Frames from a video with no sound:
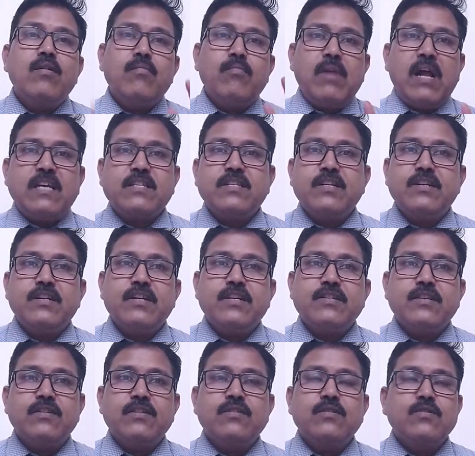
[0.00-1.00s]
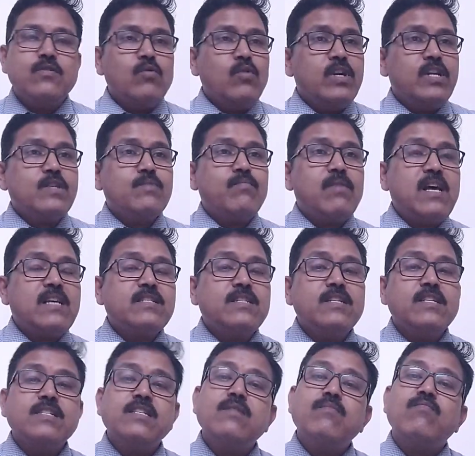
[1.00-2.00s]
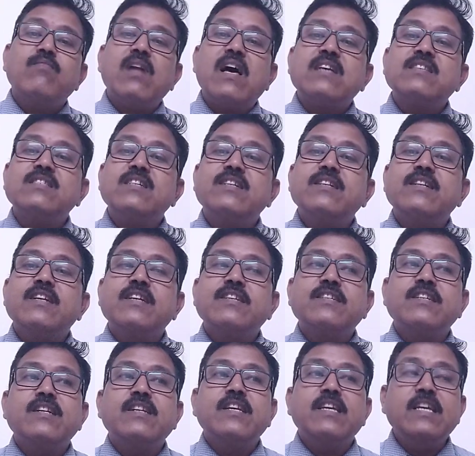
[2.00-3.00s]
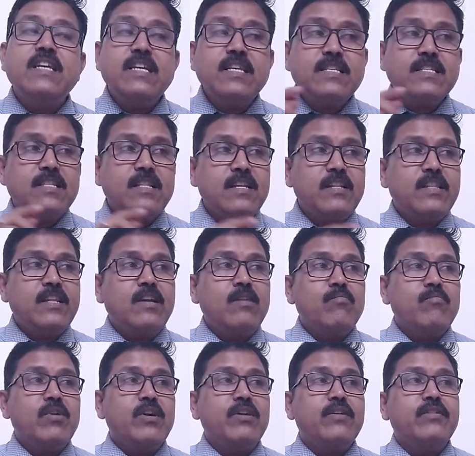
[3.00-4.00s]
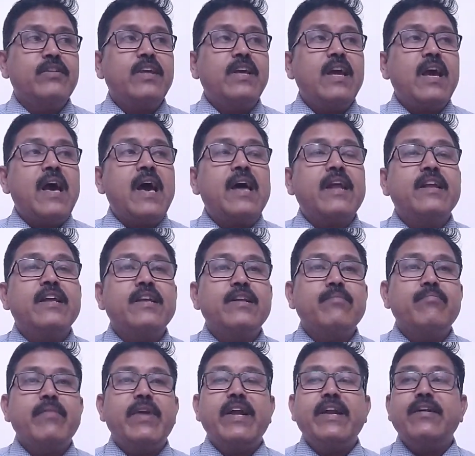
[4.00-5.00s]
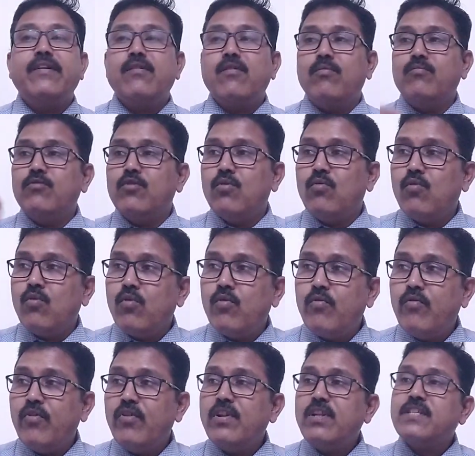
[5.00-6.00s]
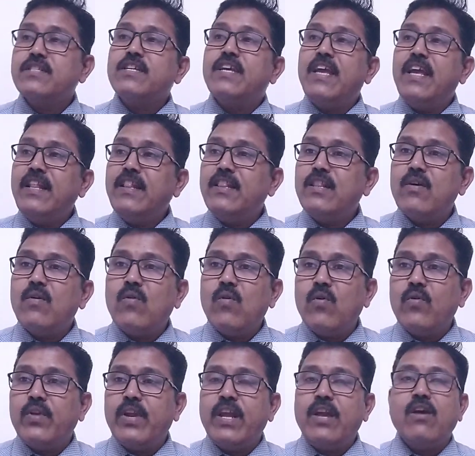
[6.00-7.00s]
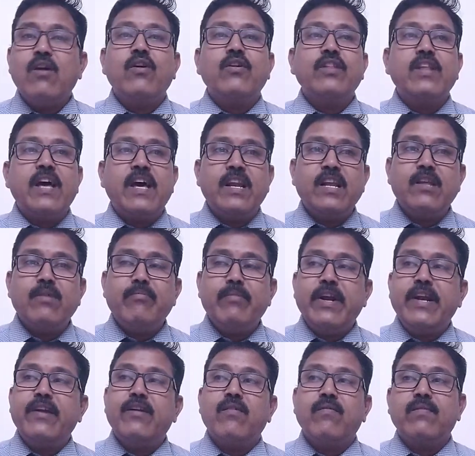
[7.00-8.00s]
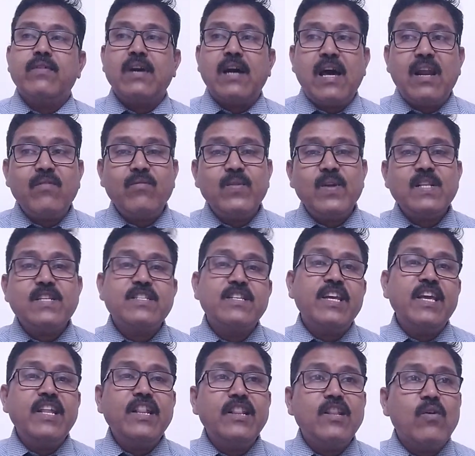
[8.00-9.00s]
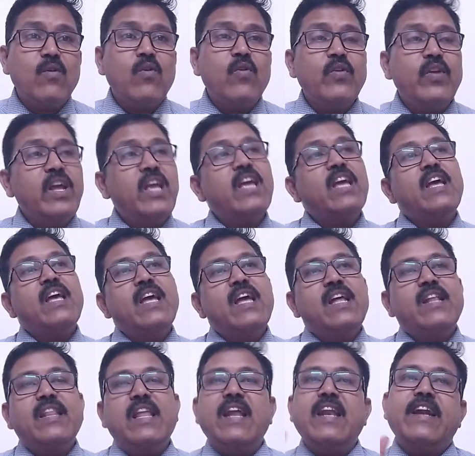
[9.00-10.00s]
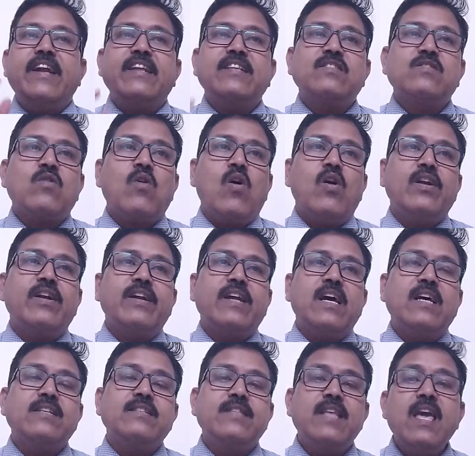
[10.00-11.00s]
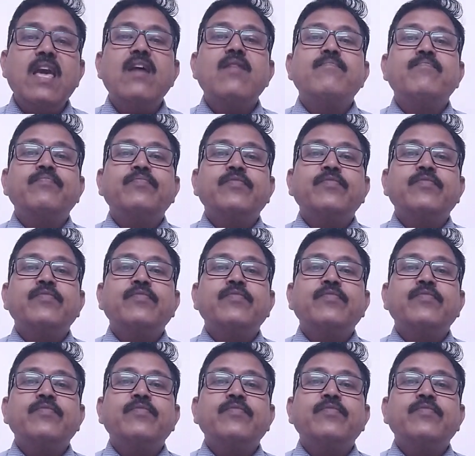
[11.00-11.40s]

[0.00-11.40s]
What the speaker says: placentation. So what is placentation? Placentation is nothing but the arrangement of the ovules in the ovary or the arrangement of carpels in the ovary, then it is called as the